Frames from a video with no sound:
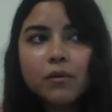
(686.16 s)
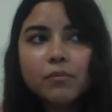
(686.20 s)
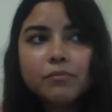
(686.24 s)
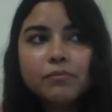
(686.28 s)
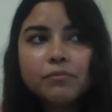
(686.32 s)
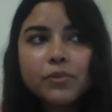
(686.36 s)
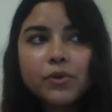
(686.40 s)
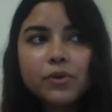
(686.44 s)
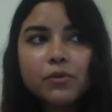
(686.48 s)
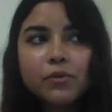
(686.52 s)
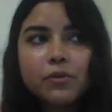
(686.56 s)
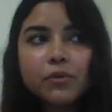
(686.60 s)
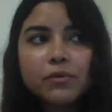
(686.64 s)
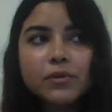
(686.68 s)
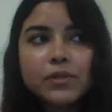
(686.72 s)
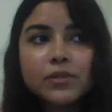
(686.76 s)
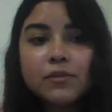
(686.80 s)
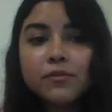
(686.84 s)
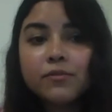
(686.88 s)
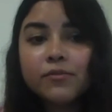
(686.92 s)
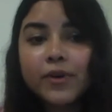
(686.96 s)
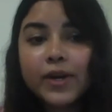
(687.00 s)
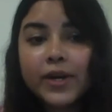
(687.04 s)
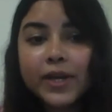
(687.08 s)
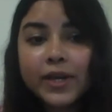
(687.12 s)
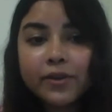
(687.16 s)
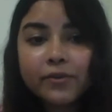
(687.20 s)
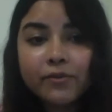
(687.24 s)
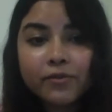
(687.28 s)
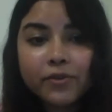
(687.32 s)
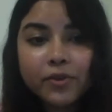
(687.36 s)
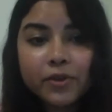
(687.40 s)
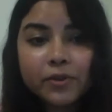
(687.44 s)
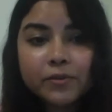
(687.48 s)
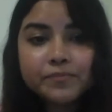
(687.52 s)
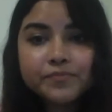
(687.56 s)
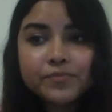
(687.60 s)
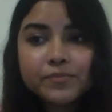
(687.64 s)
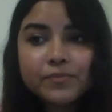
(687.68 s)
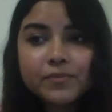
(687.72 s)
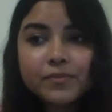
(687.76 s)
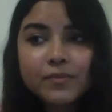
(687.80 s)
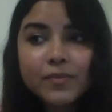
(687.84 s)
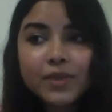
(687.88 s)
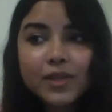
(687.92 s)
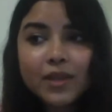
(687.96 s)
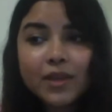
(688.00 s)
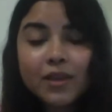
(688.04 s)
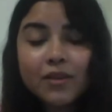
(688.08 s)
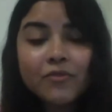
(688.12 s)
you know, survived
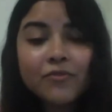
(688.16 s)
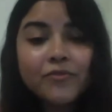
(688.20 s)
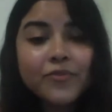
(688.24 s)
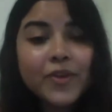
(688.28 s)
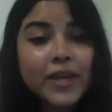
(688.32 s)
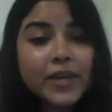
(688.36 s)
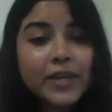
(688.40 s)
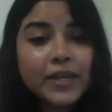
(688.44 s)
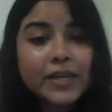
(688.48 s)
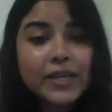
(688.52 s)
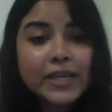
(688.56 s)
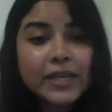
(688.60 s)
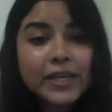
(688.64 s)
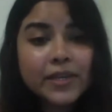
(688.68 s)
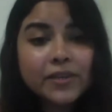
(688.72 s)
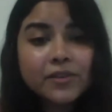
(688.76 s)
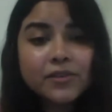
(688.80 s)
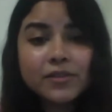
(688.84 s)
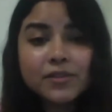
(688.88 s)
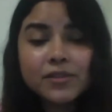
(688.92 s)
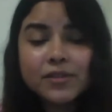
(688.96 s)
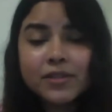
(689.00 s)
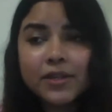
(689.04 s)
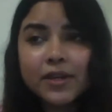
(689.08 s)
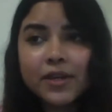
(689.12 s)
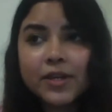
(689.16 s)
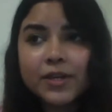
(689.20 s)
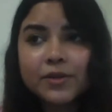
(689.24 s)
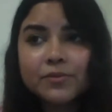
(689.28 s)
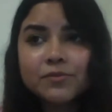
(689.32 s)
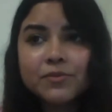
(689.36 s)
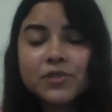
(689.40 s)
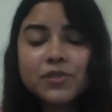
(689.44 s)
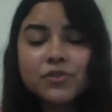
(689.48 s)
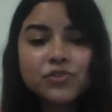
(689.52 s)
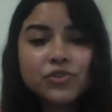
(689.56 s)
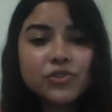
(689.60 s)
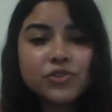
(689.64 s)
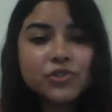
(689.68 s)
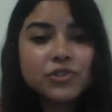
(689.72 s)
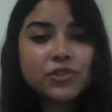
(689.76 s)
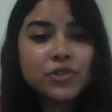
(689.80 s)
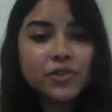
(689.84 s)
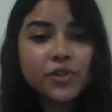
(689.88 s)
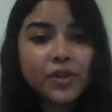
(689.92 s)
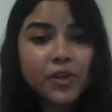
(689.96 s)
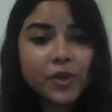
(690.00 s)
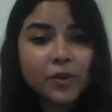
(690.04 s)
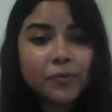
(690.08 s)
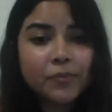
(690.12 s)
very heinous crimes such as
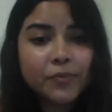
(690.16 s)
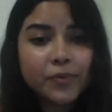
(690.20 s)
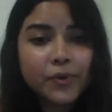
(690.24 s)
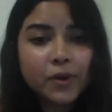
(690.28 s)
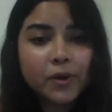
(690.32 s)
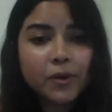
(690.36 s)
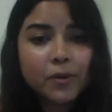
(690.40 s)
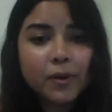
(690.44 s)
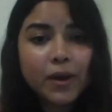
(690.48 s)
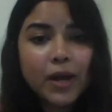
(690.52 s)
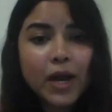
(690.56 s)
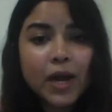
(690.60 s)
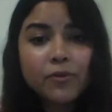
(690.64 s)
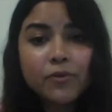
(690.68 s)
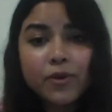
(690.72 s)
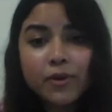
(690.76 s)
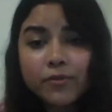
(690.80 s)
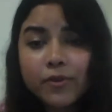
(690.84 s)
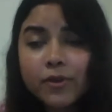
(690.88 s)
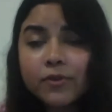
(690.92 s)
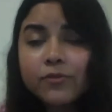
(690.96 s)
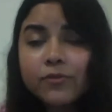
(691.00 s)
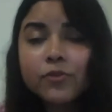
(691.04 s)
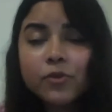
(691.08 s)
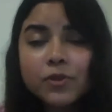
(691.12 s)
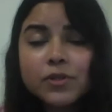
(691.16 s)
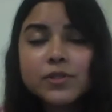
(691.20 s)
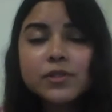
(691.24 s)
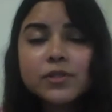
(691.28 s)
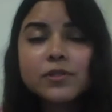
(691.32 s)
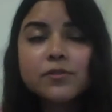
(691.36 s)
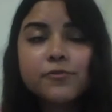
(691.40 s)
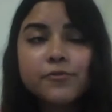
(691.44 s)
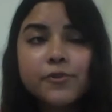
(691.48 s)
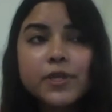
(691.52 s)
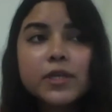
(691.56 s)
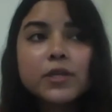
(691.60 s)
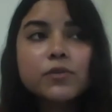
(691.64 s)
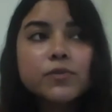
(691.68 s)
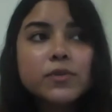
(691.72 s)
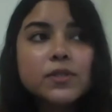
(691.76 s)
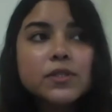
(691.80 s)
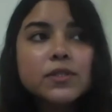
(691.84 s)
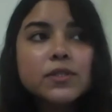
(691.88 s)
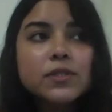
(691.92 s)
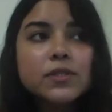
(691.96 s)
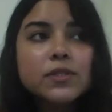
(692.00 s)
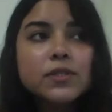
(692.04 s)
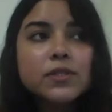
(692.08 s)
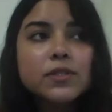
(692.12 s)
rape. However, of course, the
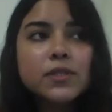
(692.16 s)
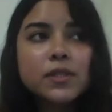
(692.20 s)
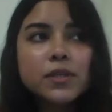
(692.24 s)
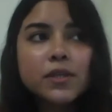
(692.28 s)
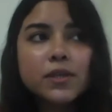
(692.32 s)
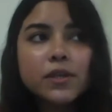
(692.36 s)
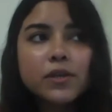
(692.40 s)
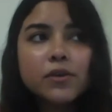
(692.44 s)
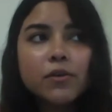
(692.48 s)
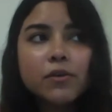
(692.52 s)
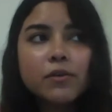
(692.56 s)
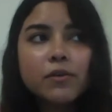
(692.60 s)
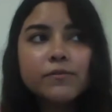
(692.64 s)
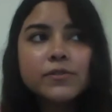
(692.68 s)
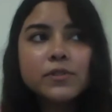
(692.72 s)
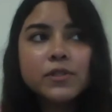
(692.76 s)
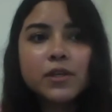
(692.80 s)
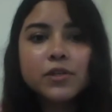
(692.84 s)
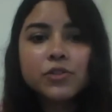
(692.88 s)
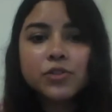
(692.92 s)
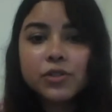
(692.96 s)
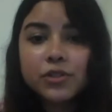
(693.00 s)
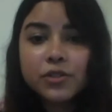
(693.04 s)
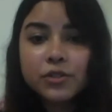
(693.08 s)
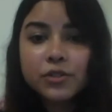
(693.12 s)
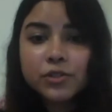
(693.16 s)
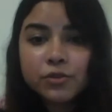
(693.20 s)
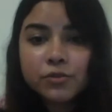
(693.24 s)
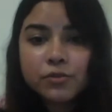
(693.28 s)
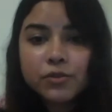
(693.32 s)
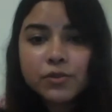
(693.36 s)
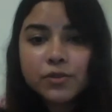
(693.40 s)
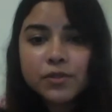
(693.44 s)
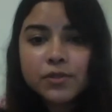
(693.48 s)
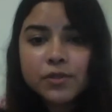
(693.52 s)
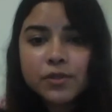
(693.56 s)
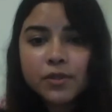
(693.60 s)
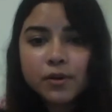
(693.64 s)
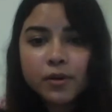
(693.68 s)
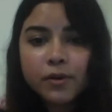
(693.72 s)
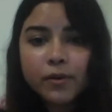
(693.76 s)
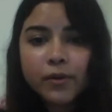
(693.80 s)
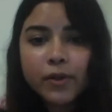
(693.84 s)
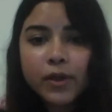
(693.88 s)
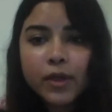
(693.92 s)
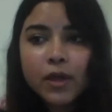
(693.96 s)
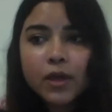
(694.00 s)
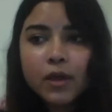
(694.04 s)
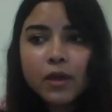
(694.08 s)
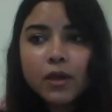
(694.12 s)
frequency of such issues are
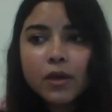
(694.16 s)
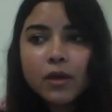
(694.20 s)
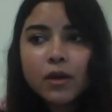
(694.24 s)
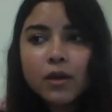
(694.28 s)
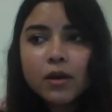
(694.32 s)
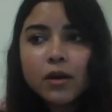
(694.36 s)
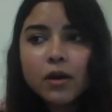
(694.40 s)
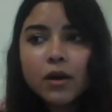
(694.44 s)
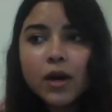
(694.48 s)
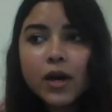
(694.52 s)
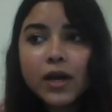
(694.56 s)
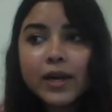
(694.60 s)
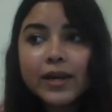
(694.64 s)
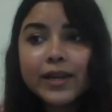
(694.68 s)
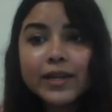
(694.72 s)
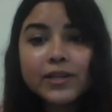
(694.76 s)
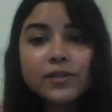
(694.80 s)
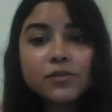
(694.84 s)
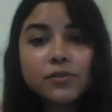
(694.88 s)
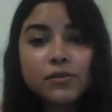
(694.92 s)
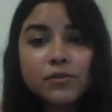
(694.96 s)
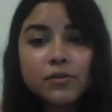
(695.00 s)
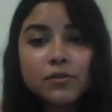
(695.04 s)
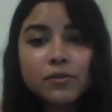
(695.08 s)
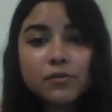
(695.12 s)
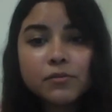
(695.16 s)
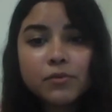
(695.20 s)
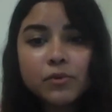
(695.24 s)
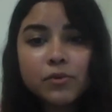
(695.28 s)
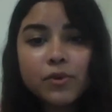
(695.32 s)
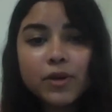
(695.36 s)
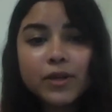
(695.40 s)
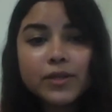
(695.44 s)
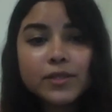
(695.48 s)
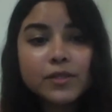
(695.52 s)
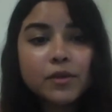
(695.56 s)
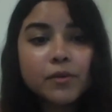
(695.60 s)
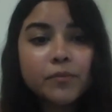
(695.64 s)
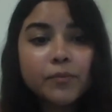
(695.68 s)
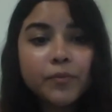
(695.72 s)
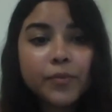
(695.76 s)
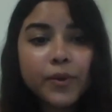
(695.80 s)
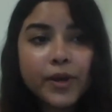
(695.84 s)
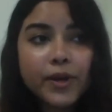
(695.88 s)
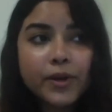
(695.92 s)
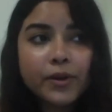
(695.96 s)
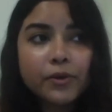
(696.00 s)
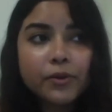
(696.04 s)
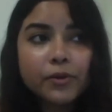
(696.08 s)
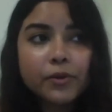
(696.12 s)
lesser, you know, as
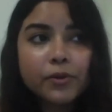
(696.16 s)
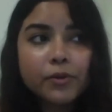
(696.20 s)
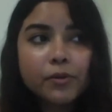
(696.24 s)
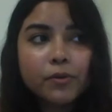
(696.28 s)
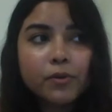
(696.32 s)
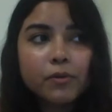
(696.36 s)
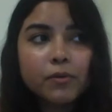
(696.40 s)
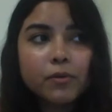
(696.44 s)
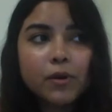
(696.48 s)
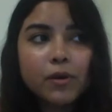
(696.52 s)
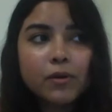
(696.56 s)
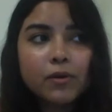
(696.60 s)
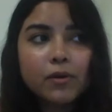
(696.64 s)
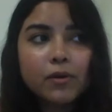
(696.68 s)
compared to, you know,